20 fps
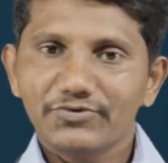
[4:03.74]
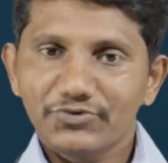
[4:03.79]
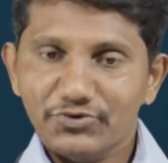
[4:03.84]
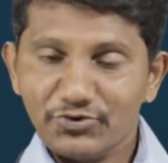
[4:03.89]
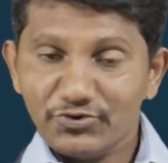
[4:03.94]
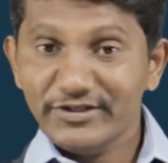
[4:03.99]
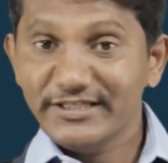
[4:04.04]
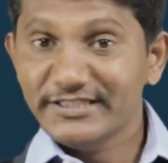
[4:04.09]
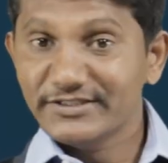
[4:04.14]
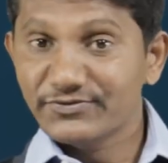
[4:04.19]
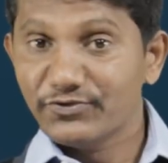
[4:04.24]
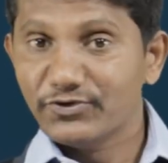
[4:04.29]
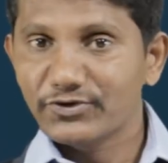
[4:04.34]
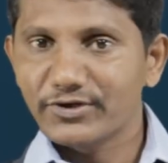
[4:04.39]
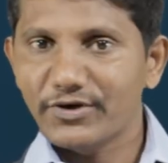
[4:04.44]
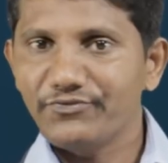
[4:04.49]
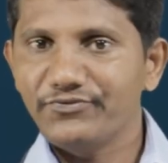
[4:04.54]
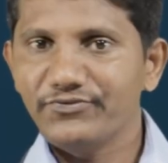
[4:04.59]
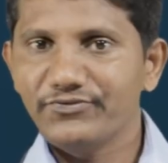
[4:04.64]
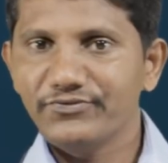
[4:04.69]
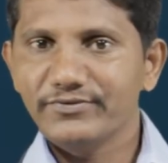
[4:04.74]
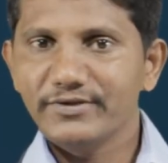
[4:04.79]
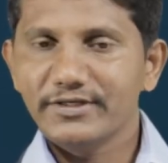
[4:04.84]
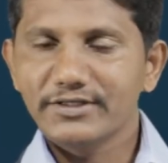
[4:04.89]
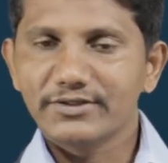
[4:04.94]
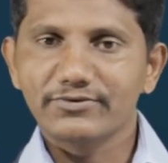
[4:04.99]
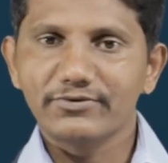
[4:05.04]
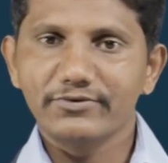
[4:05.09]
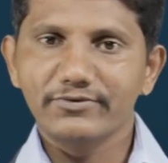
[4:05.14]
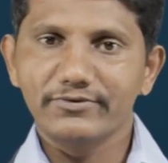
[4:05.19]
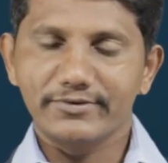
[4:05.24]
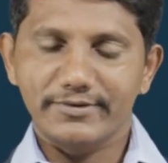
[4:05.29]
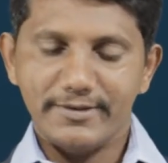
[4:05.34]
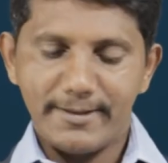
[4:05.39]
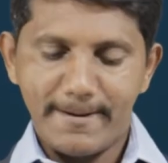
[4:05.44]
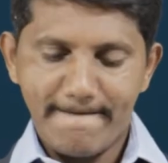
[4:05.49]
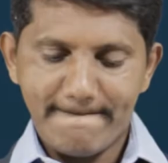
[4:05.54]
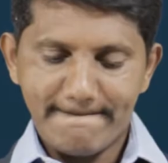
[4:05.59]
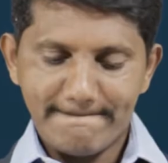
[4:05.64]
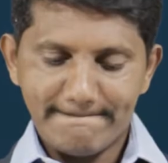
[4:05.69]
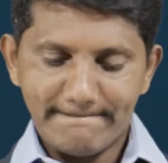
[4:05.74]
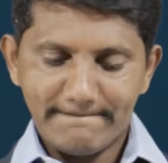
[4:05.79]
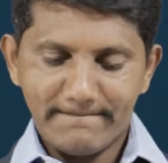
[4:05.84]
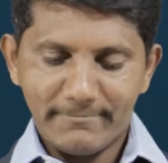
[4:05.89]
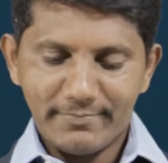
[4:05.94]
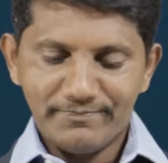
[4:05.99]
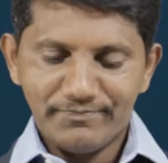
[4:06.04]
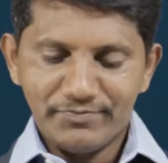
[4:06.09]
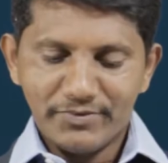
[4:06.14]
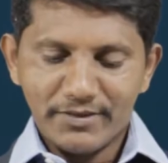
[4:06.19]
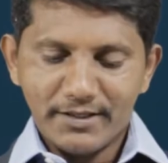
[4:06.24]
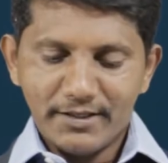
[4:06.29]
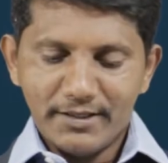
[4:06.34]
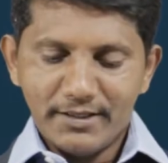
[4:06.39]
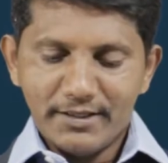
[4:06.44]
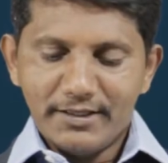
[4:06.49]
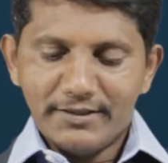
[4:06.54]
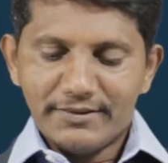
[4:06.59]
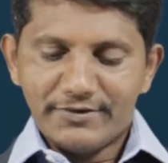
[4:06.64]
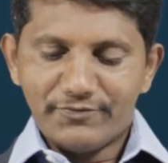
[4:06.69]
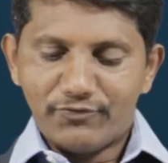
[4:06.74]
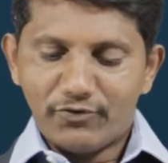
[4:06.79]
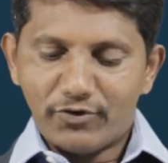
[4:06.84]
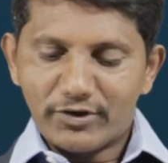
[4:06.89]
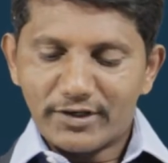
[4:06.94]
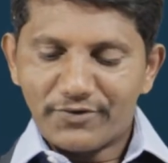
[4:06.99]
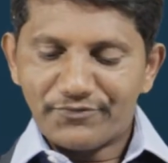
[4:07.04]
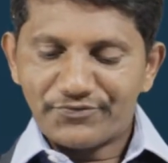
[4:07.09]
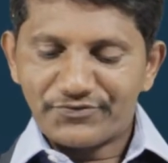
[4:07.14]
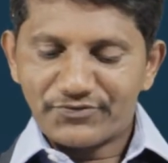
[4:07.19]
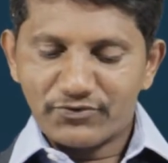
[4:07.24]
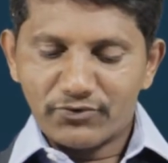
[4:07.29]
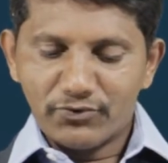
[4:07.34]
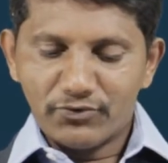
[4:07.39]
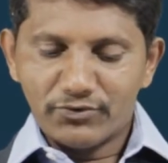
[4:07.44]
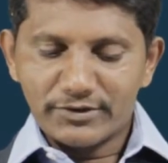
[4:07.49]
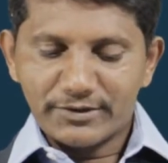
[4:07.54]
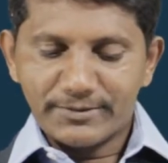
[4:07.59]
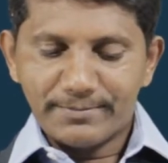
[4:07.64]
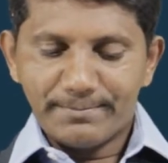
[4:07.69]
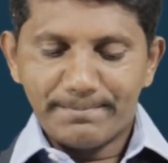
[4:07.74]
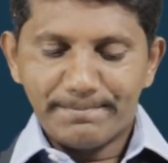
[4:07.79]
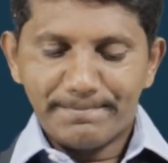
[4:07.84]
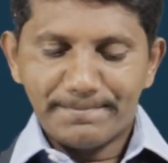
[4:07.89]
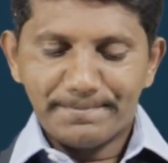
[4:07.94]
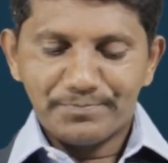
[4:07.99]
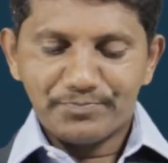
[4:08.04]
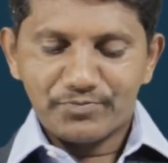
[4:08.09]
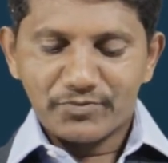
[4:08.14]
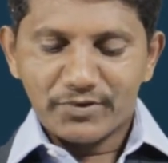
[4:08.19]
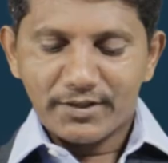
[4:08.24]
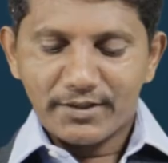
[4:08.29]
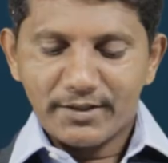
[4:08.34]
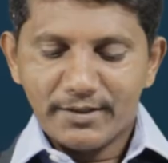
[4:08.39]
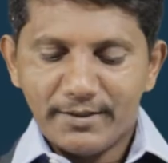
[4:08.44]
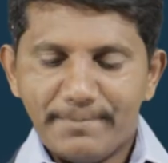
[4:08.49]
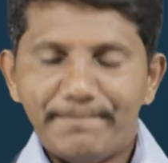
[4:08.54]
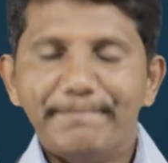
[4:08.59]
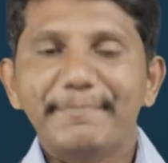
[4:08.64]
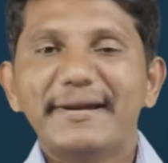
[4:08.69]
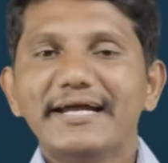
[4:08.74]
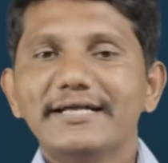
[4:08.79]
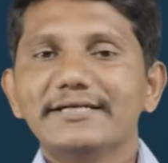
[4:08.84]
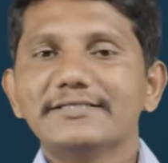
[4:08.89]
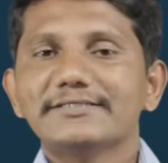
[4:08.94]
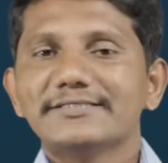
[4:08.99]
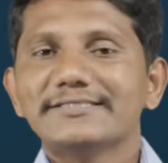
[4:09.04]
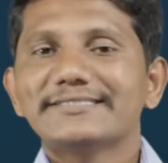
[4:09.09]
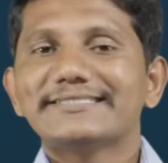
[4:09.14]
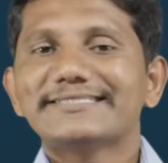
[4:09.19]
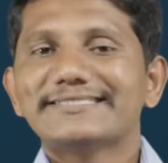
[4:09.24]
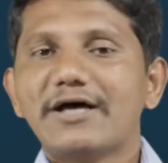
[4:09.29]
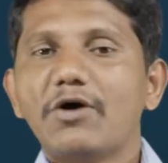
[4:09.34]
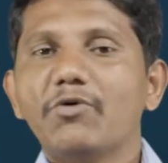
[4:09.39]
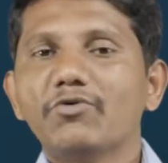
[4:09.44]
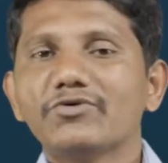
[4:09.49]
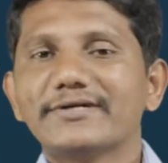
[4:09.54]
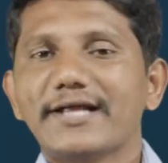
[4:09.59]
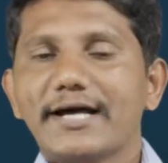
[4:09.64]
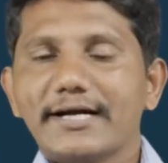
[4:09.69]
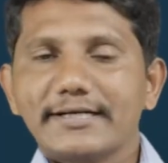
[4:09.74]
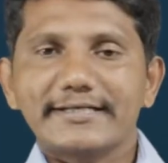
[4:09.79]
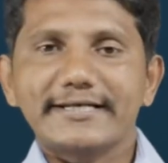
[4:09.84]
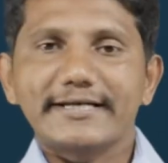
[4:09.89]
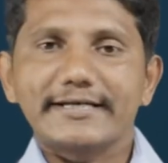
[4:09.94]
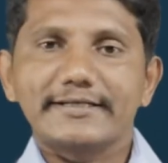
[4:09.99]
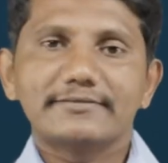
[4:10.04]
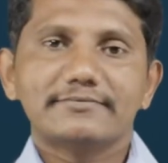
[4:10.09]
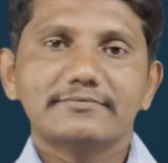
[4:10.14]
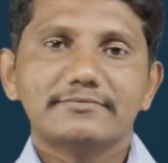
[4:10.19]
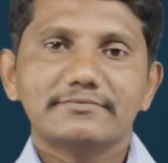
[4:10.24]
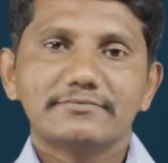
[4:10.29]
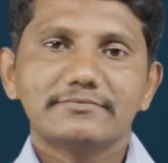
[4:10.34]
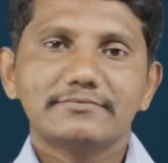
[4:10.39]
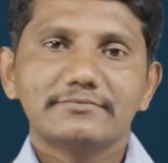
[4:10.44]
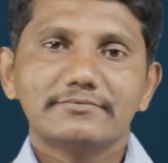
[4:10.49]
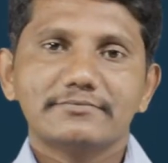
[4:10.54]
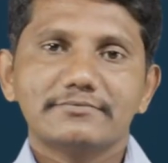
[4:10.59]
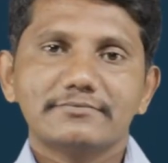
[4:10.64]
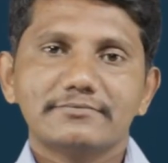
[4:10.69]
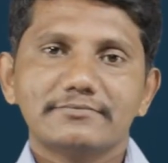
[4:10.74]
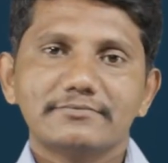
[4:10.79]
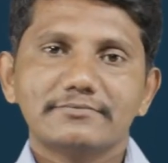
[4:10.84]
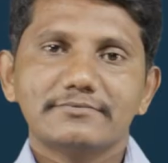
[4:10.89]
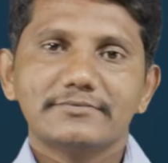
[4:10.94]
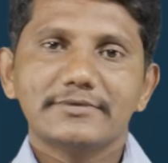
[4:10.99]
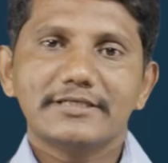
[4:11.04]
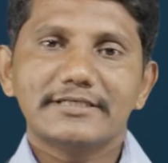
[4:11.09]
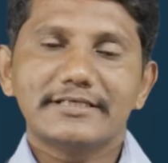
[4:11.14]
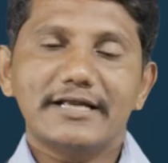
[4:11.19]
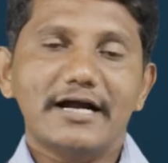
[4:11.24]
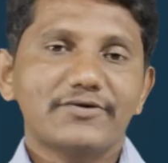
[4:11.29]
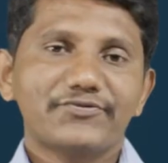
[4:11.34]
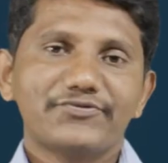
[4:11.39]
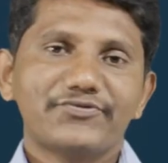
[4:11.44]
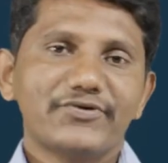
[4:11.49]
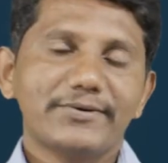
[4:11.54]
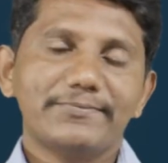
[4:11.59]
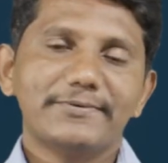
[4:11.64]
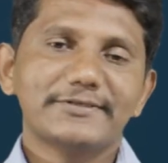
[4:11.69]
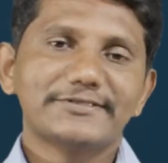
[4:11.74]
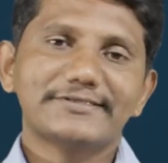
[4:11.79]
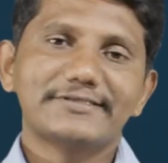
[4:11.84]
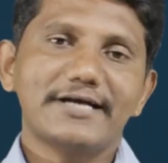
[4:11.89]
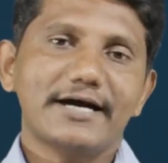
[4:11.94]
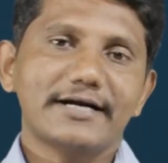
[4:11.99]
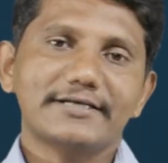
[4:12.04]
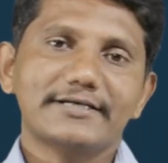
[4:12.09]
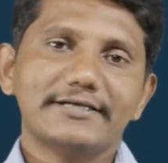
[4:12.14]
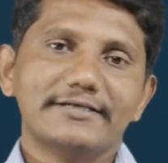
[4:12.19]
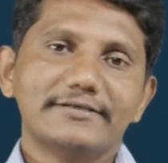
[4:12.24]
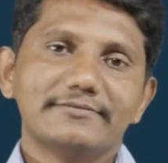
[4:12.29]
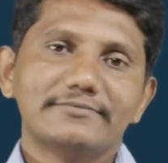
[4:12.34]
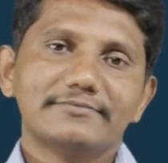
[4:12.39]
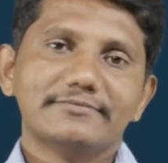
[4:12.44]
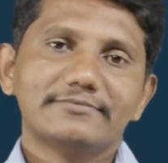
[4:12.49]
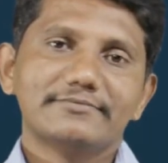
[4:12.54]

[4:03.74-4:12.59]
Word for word: through His word of truth. The word of truth means sound doctrine, not fables doctrine.